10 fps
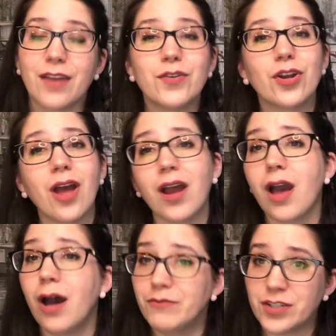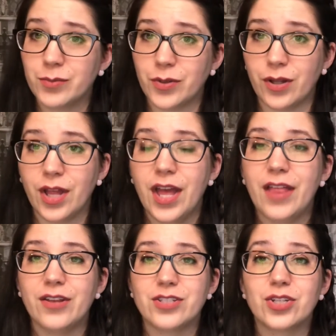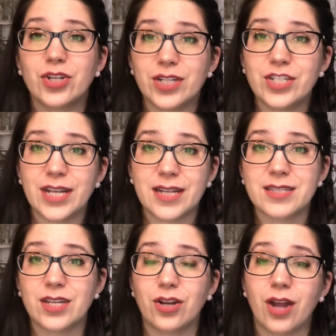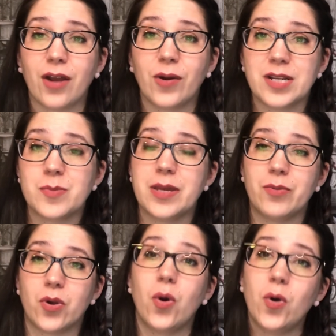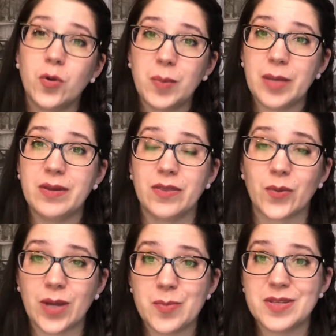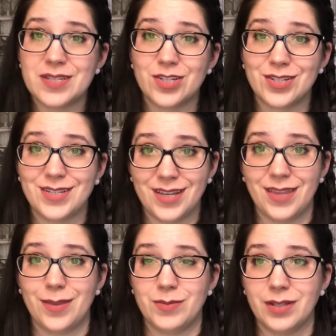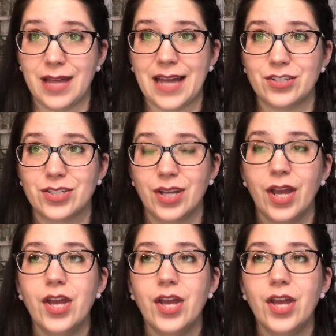If you're not comfortable, there's a good chance that you're not going to be able to hold baby in the right position to get them to latch.